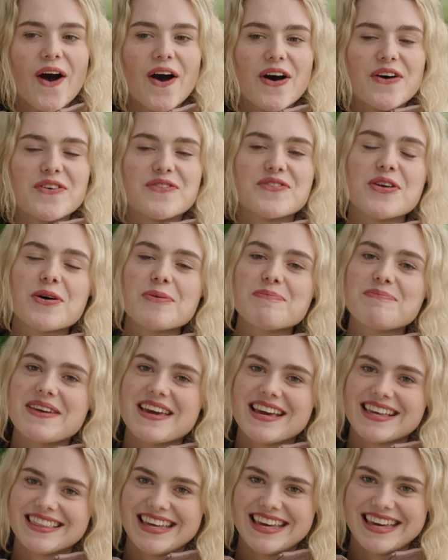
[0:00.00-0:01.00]
of not
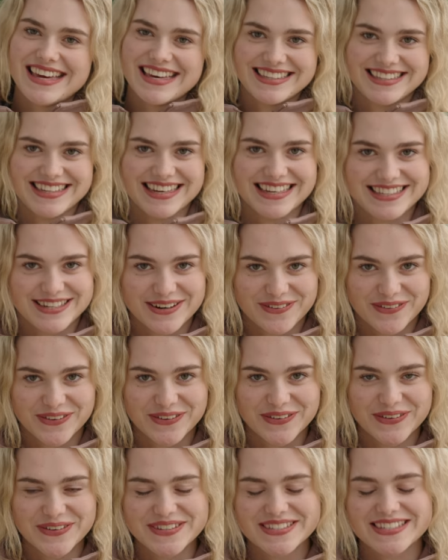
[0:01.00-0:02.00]
being the easiest of
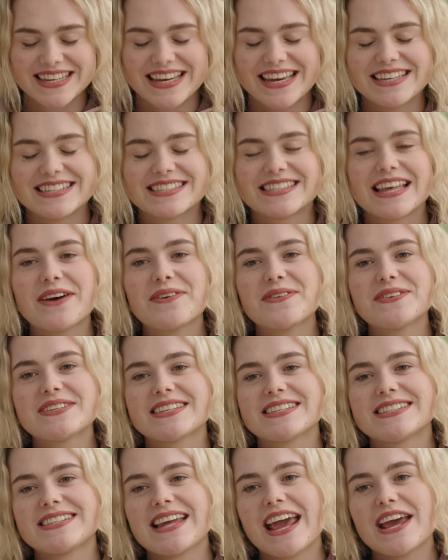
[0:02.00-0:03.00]
horses, there was
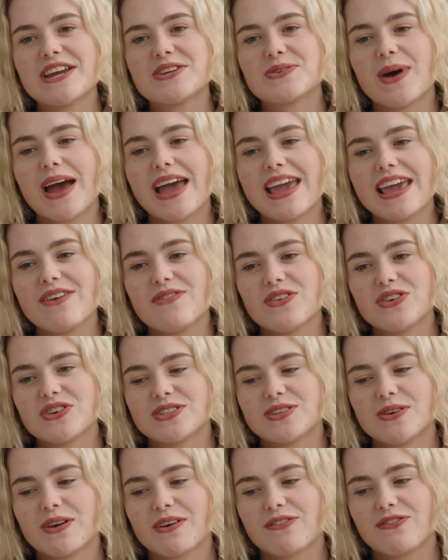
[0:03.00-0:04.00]
a stage where even
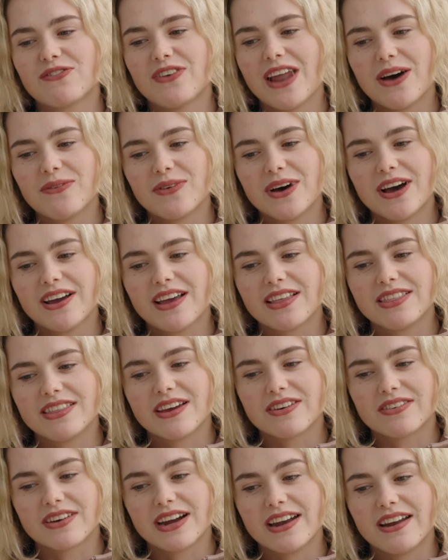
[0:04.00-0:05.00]
just doing flat work in
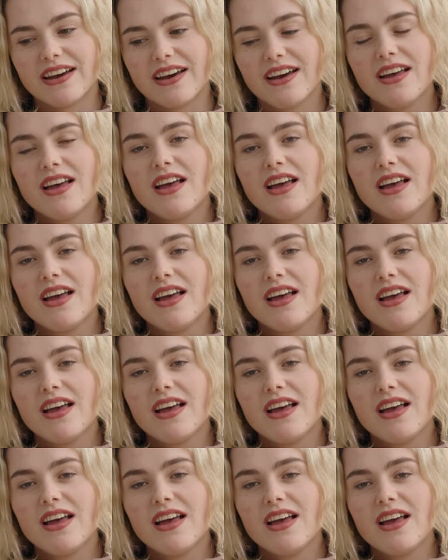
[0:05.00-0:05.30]
the arena,